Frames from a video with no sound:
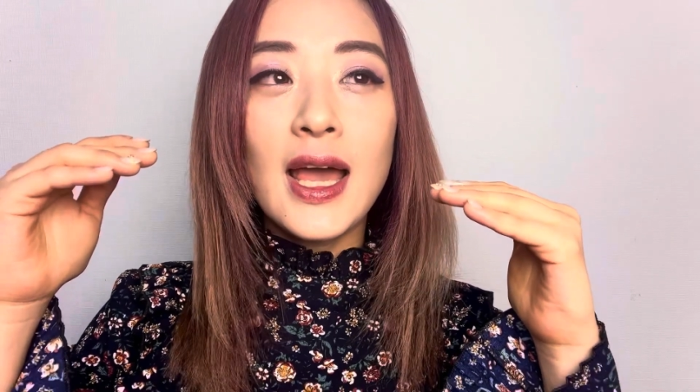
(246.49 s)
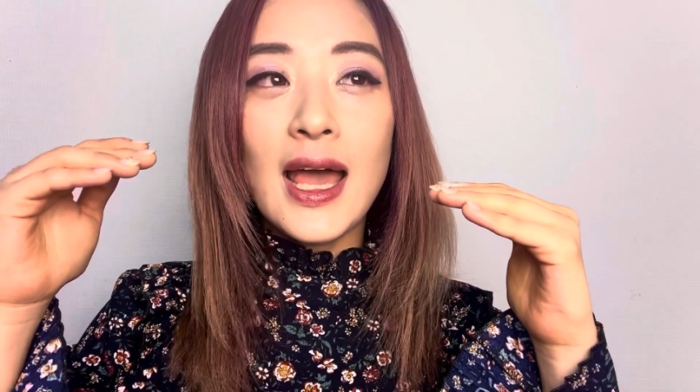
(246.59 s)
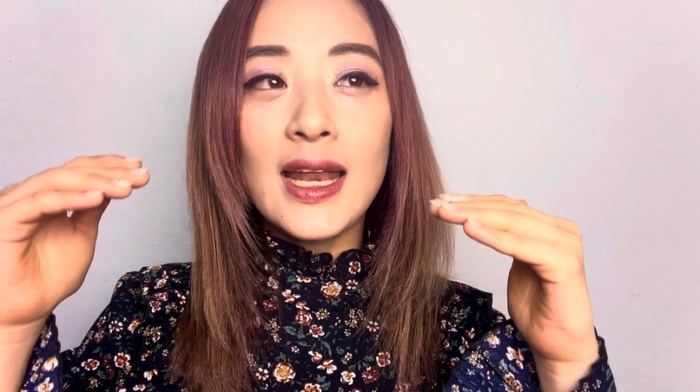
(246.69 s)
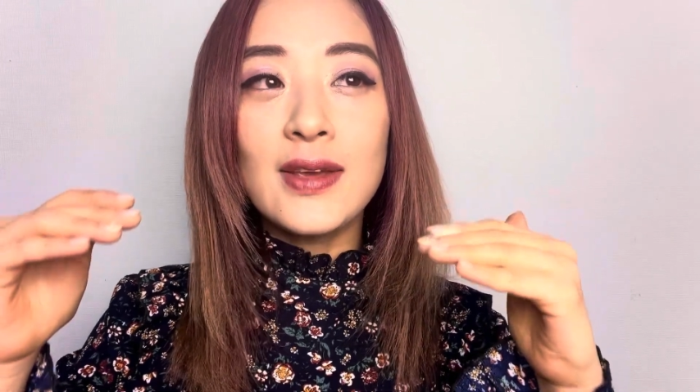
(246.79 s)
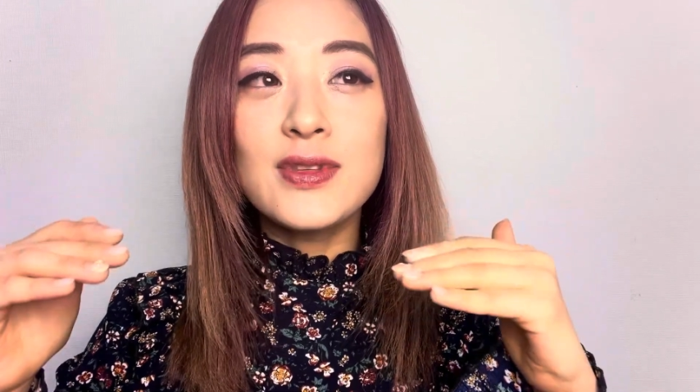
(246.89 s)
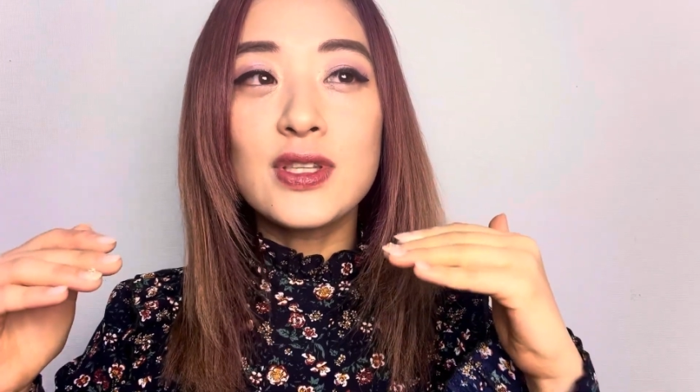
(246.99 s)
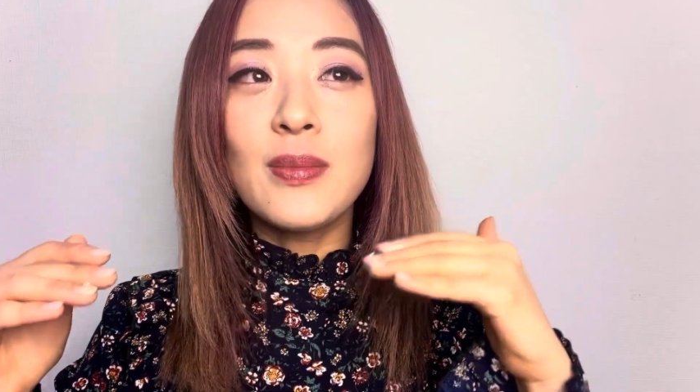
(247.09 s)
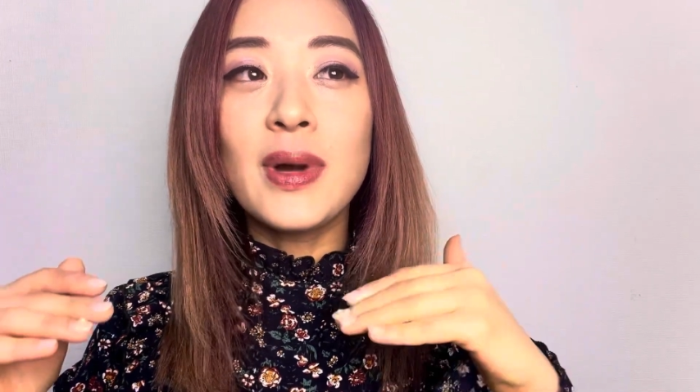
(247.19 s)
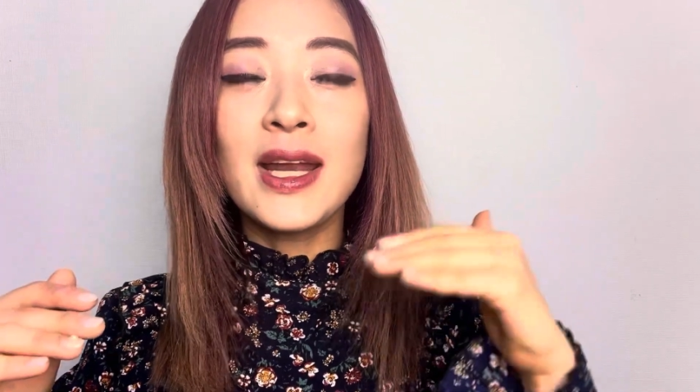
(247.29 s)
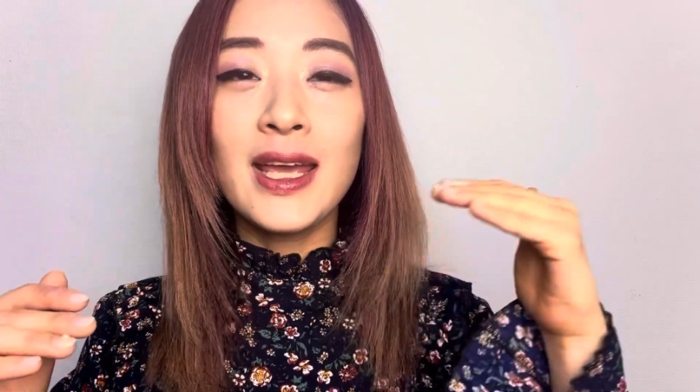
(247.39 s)
And if
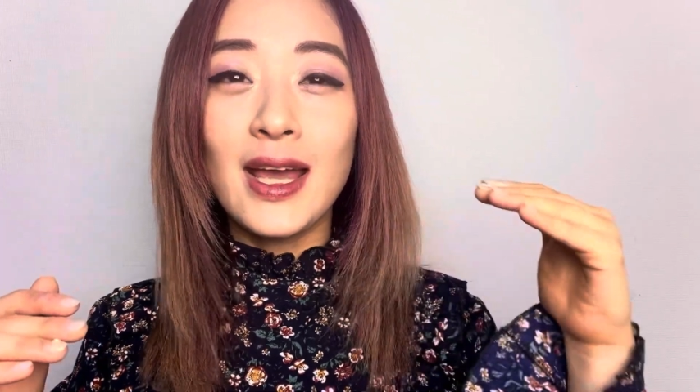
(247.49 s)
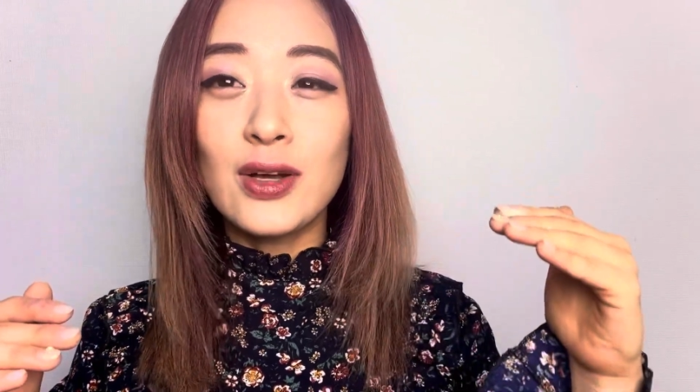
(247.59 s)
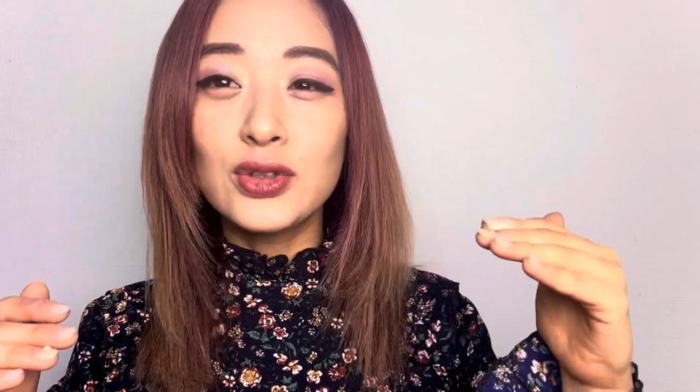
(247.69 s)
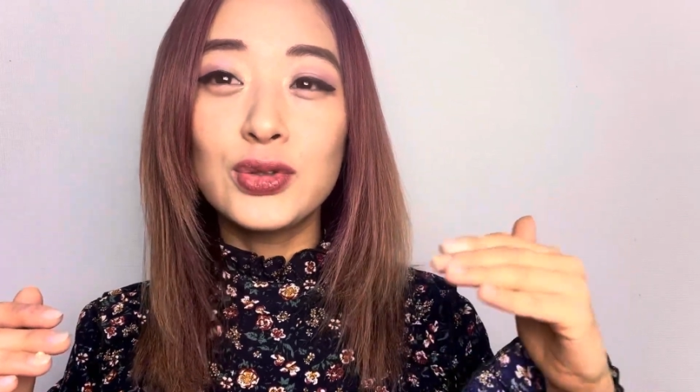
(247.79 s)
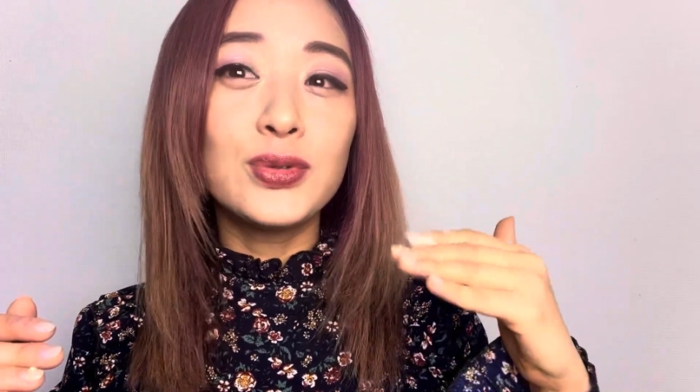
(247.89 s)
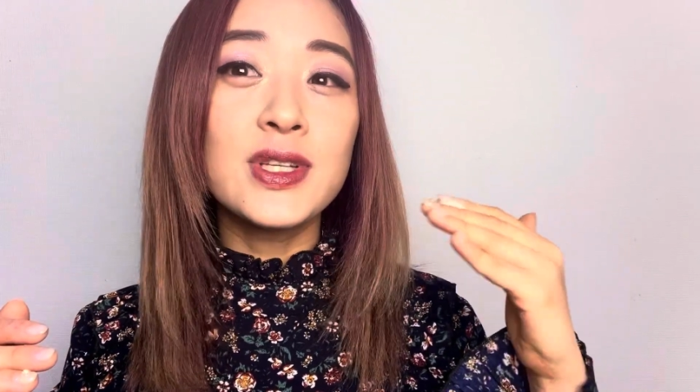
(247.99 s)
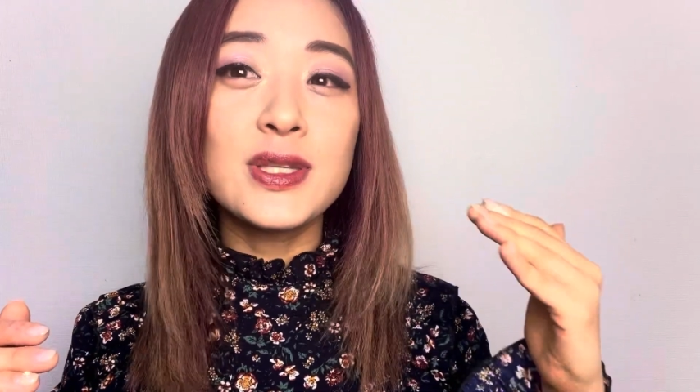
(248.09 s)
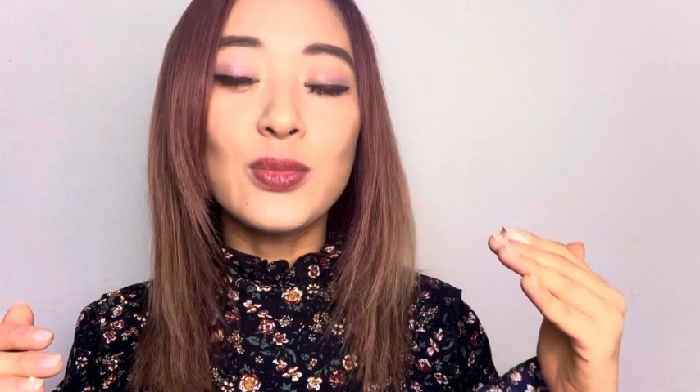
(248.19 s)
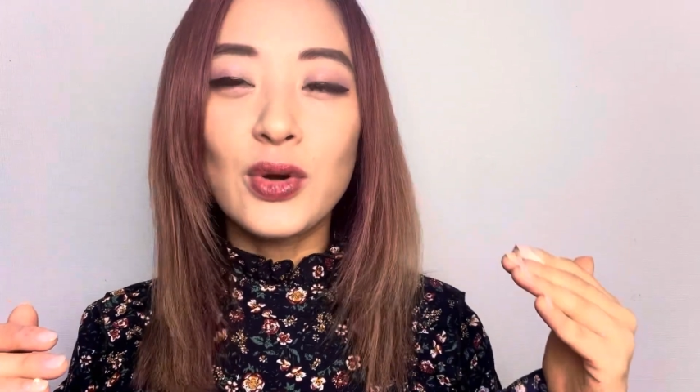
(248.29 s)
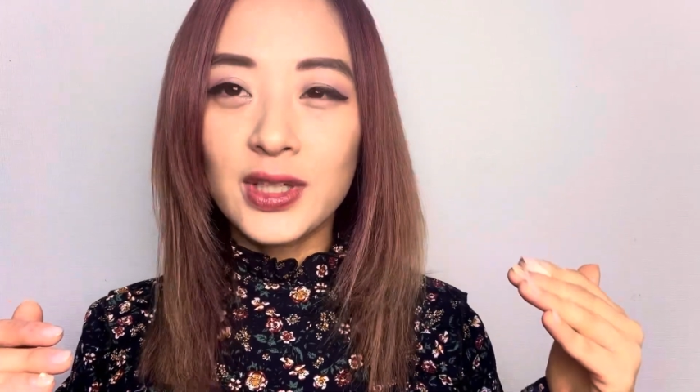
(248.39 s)
somebody else who
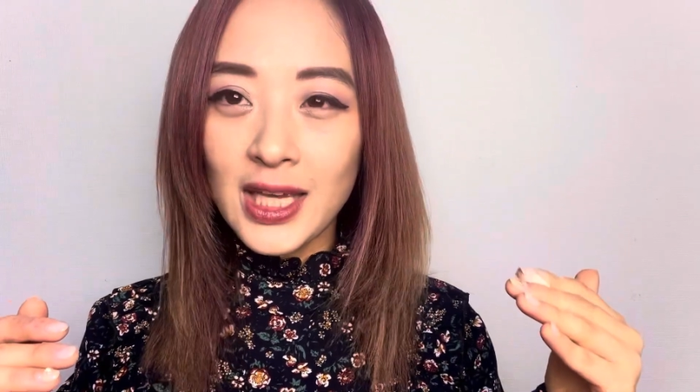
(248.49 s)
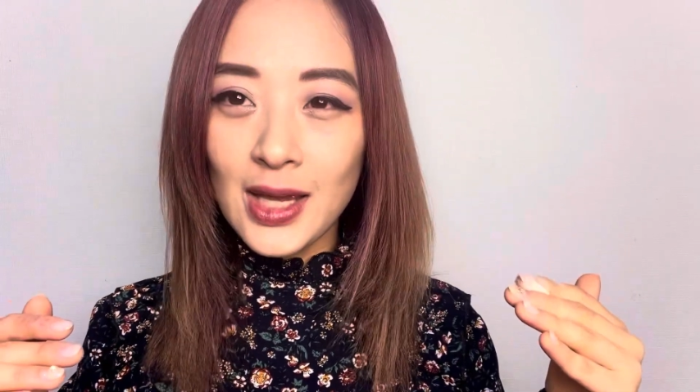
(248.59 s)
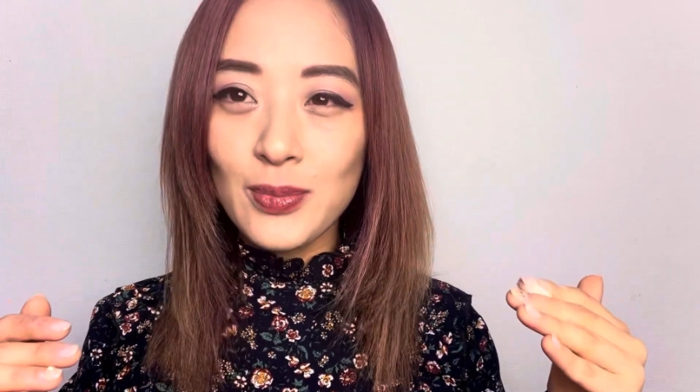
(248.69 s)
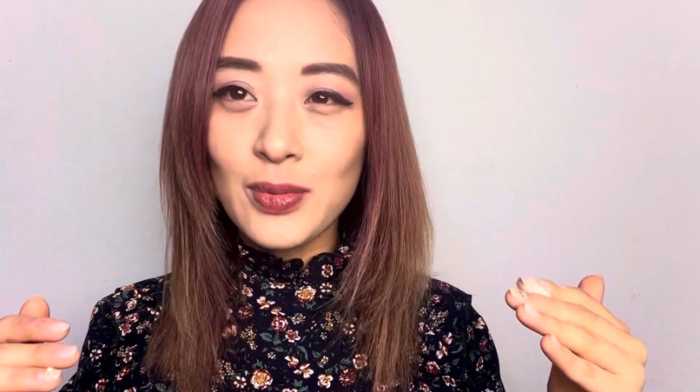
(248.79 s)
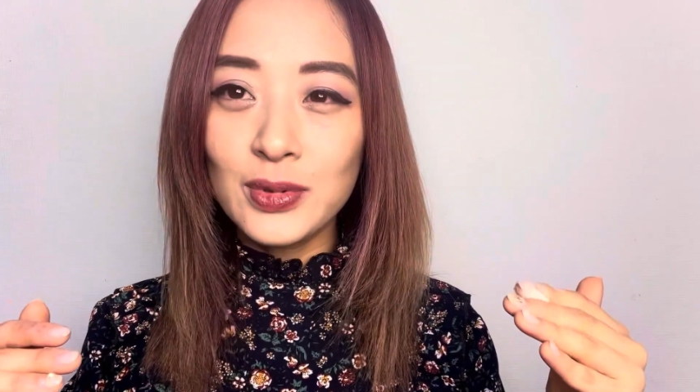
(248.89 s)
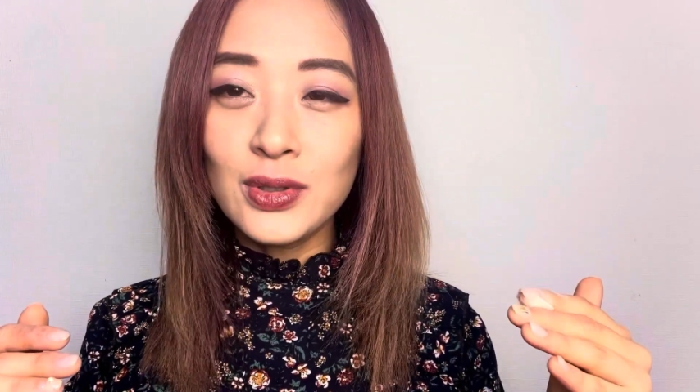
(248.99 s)
is more capable